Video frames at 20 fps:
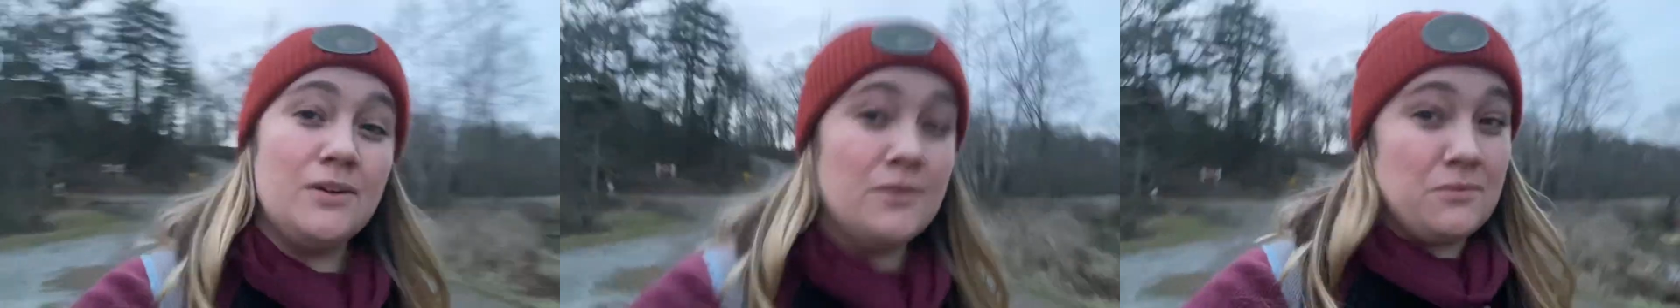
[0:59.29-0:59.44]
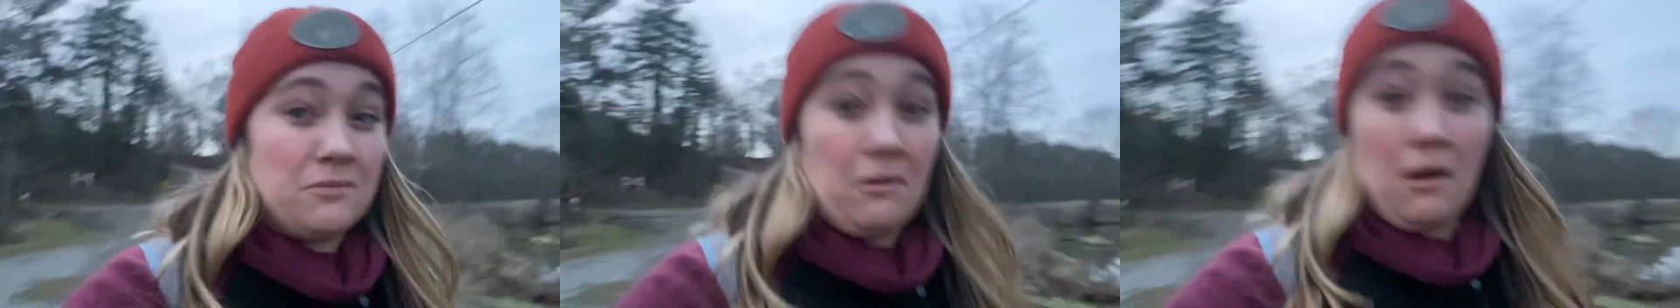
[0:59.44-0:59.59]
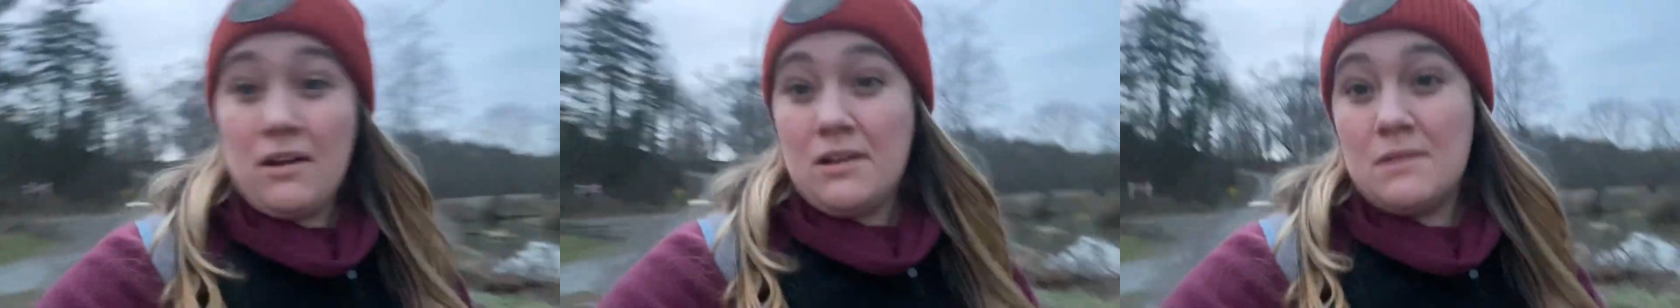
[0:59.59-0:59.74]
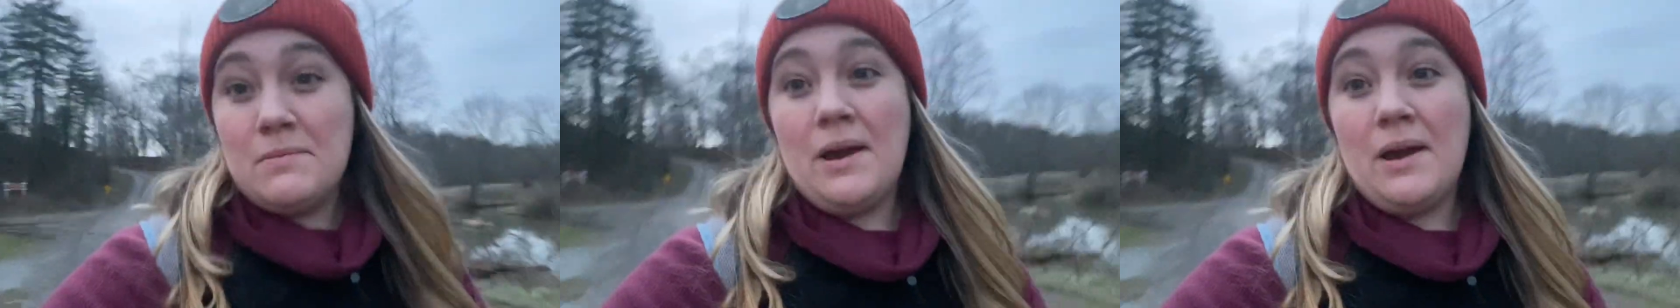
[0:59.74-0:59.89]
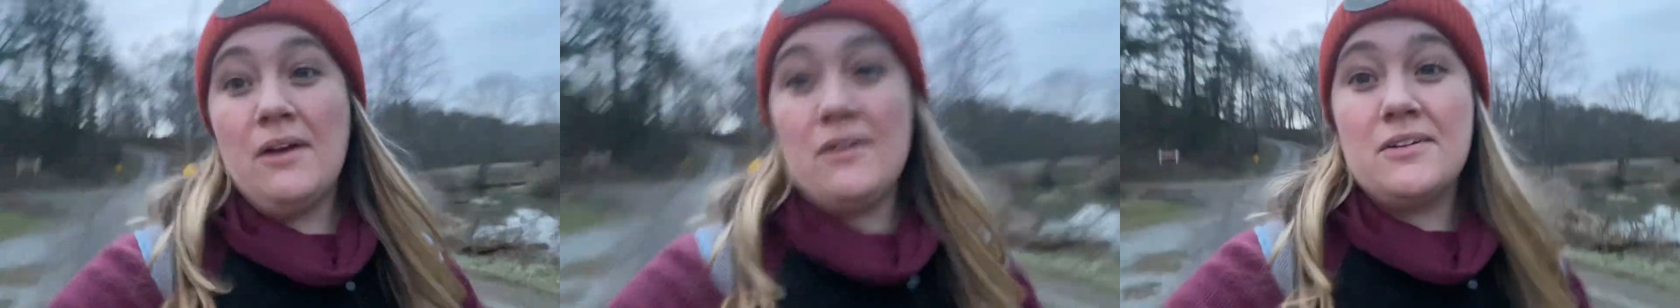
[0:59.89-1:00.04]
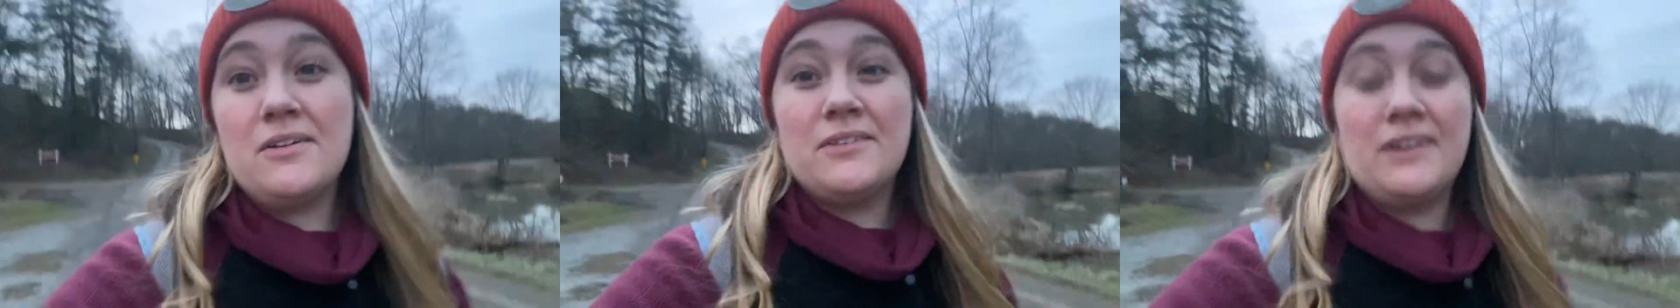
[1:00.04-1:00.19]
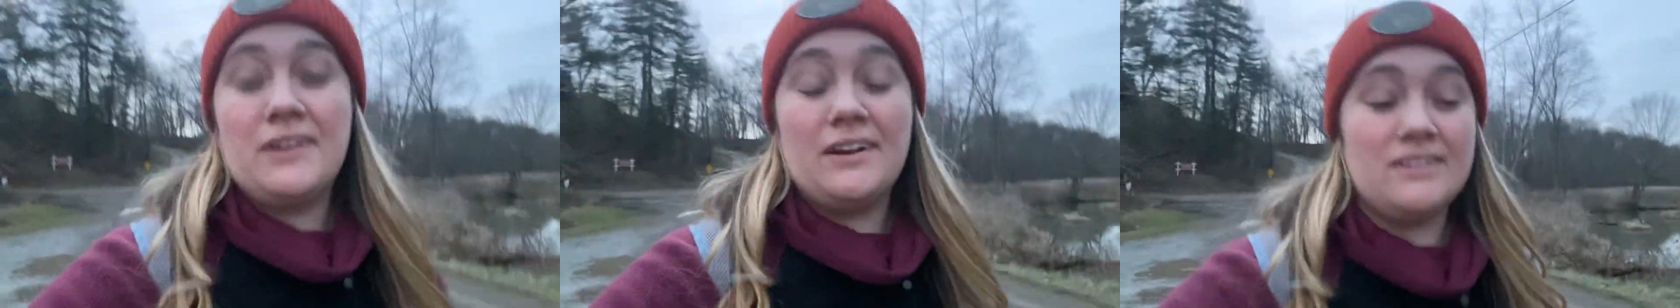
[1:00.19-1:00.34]
walk about
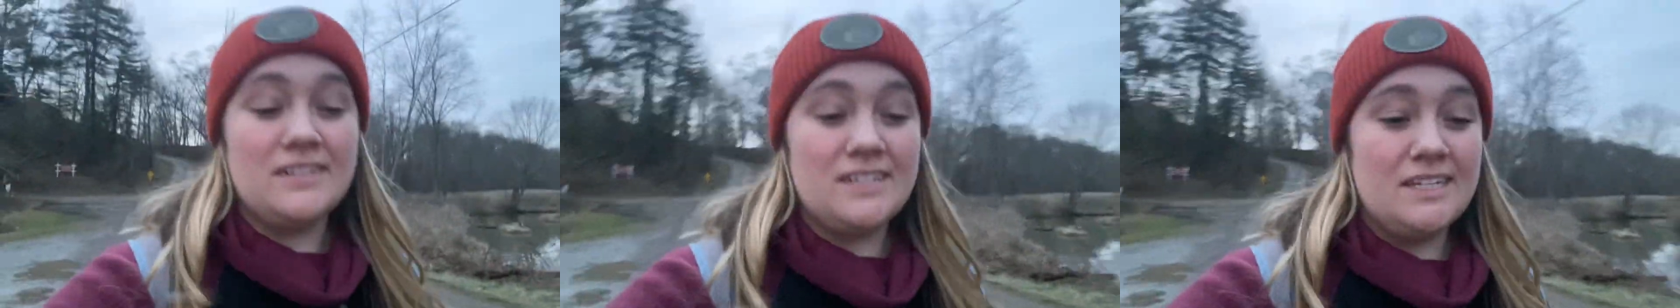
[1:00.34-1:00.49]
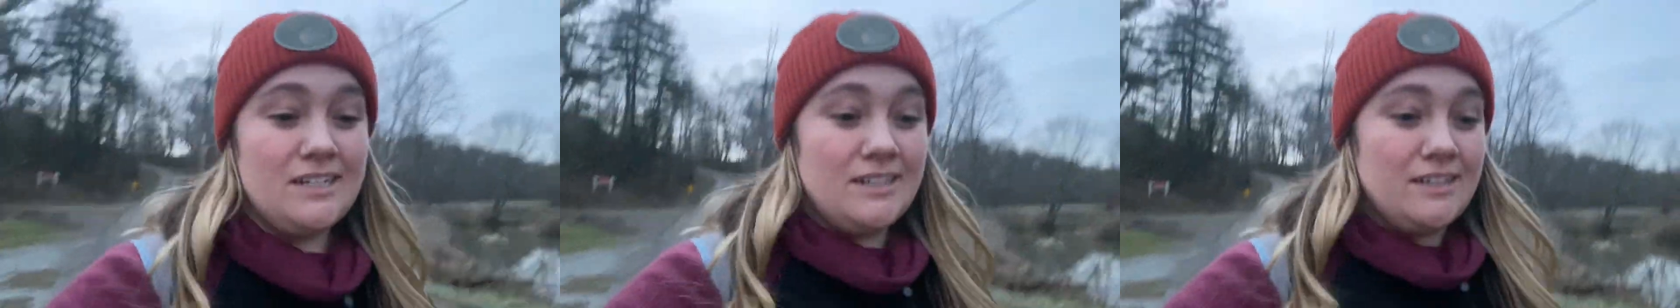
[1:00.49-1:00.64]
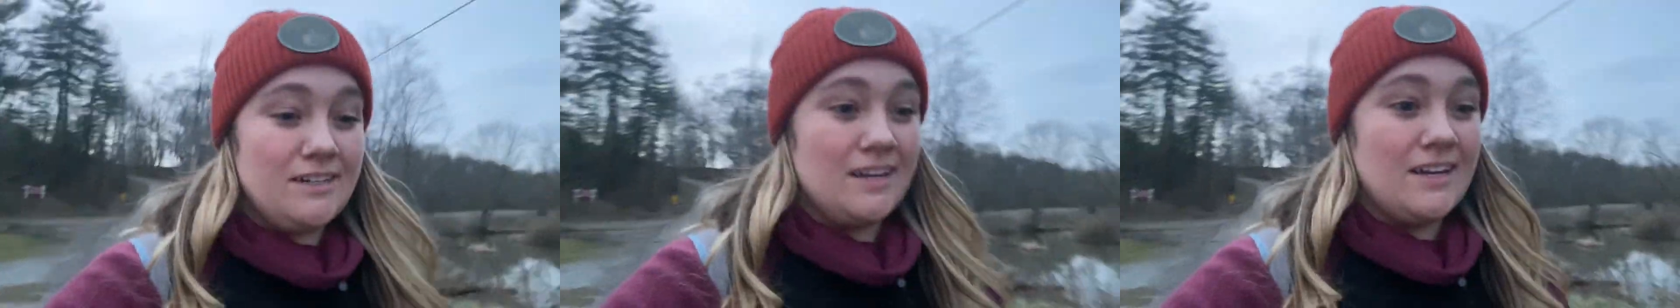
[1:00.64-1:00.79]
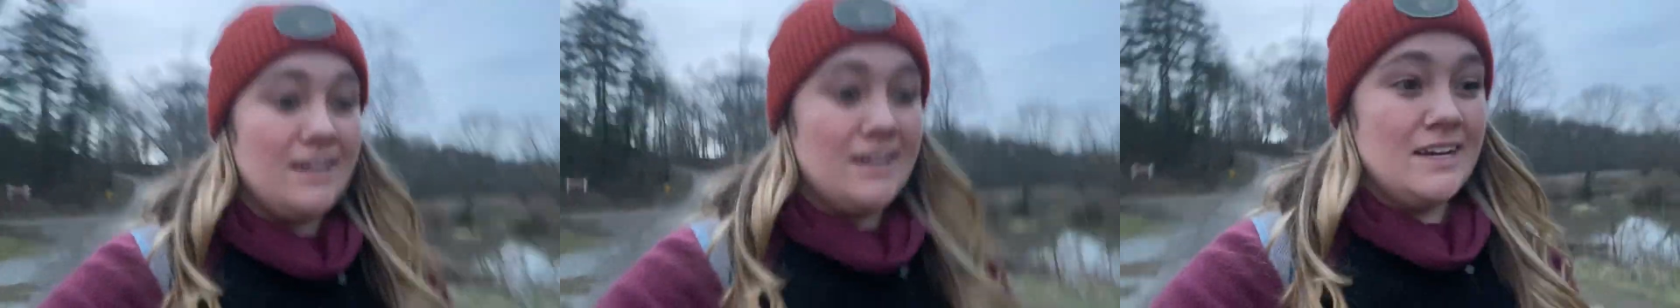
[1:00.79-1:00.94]
around here,